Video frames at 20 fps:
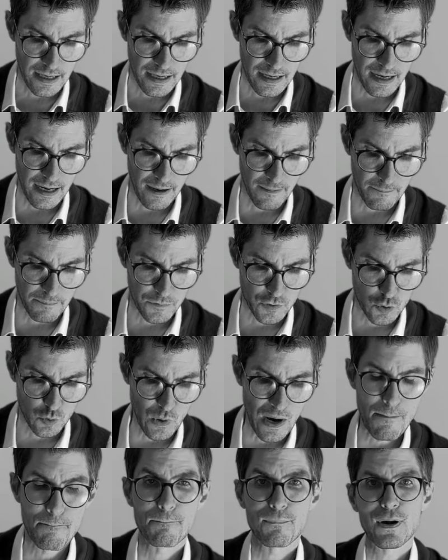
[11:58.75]
to
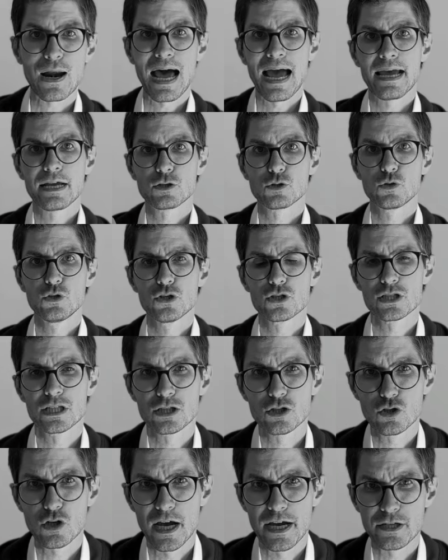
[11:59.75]
apply it to your
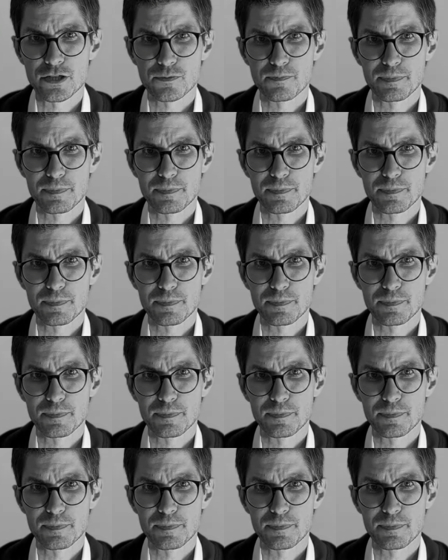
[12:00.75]
situation,